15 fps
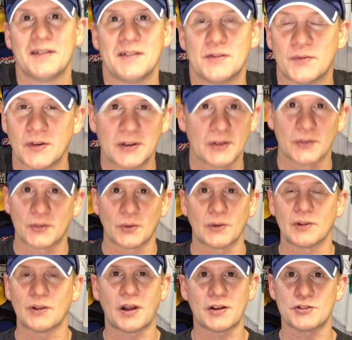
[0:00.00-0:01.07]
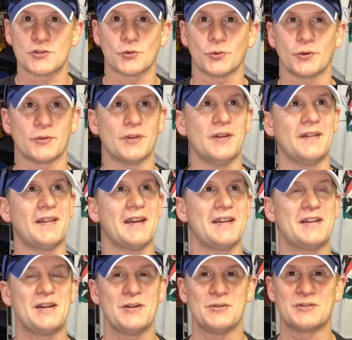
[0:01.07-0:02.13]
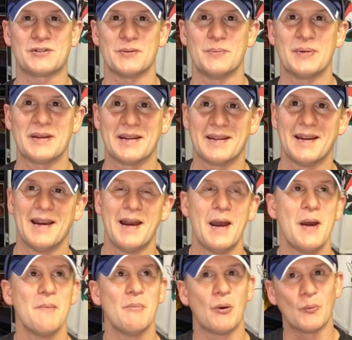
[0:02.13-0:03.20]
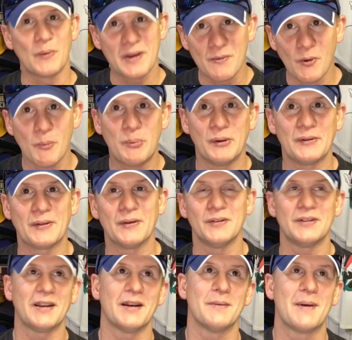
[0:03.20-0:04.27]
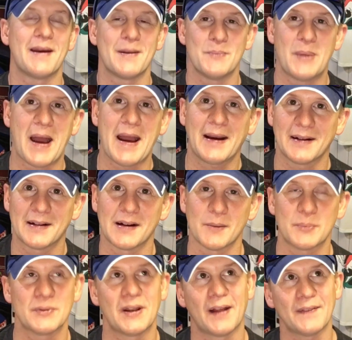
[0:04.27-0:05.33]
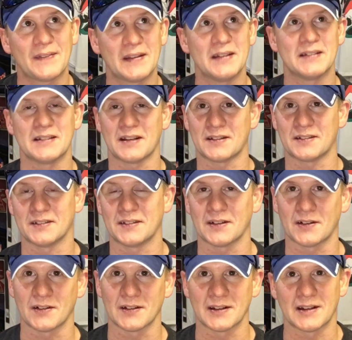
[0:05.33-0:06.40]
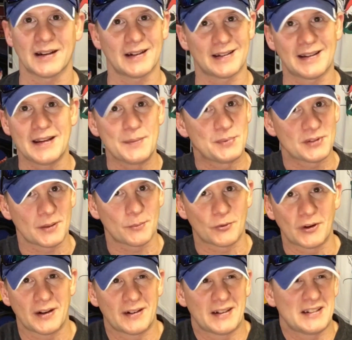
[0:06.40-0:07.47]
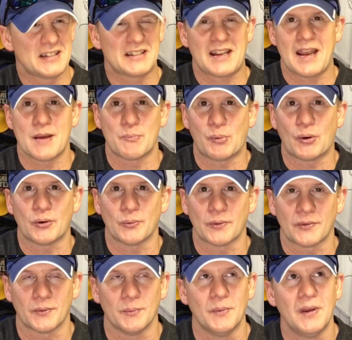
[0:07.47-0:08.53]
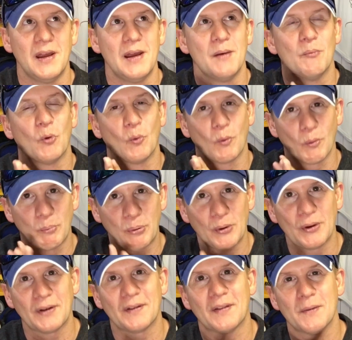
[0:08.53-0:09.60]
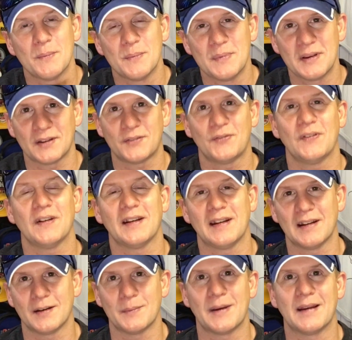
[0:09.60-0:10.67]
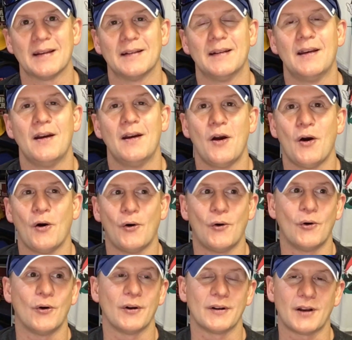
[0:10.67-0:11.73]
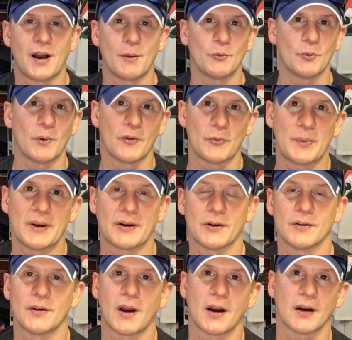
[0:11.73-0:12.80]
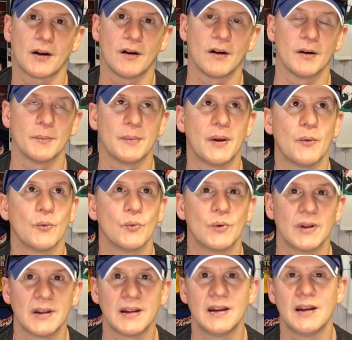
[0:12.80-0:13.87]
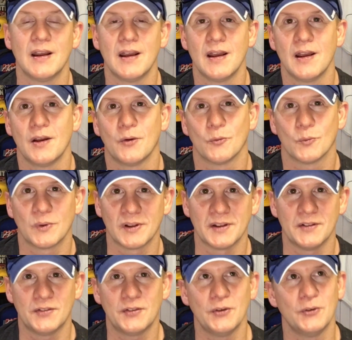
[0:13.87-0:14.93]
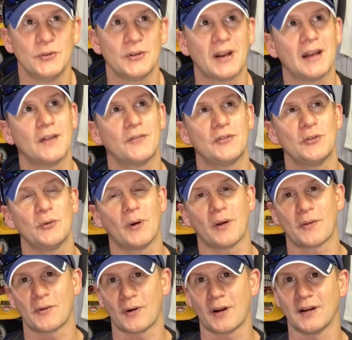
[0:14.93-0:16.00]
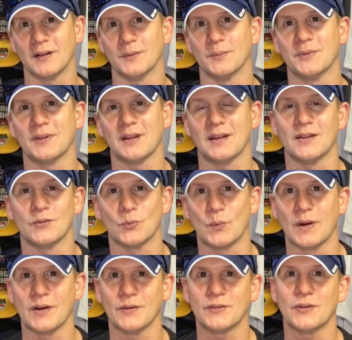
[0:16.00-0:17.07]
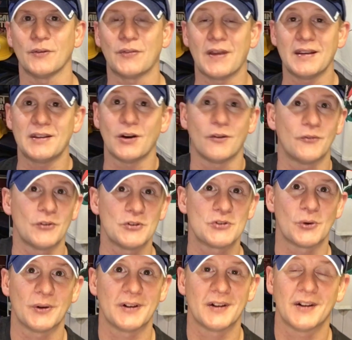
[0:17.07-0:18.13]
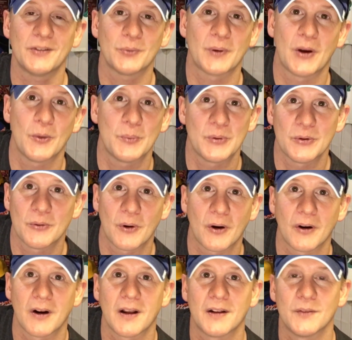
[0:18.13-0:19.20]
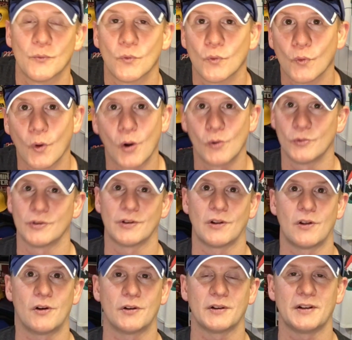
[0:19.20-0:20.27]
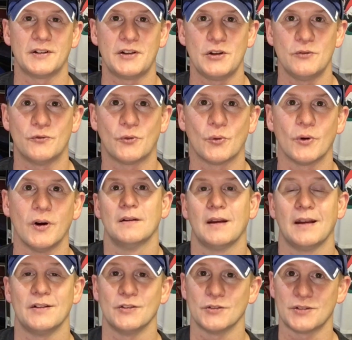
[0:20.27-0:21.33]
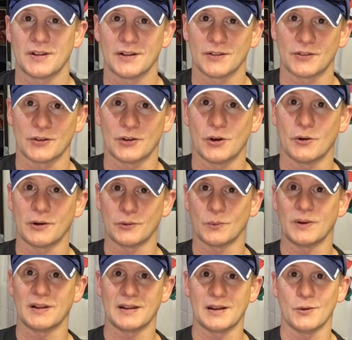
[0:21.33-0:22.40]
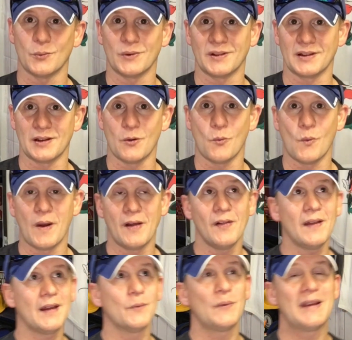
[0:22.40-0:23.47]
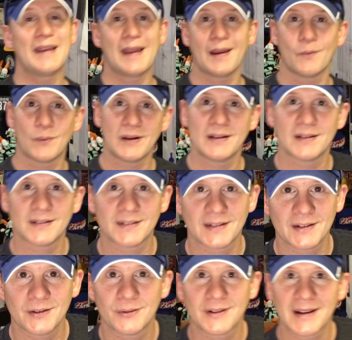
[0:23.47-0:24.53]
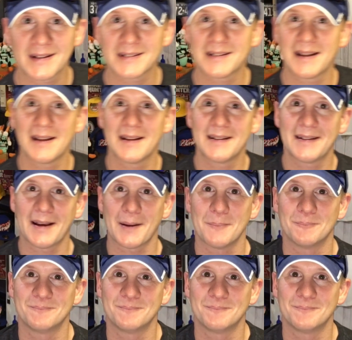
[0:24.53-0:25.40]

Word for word: These videos are a lot shorter than they used to be, but we will put those Eneman back up, not these necessarily, you gotta keep some around, I just can't part with them, but we'll put the Misfit Eneman on CommonwealthPicker.com really soon, and a few other items as well. So thank y'all for joining us. We hope you are rolling along in Q4 and your sales are going really well, and we can't wait to see you next time.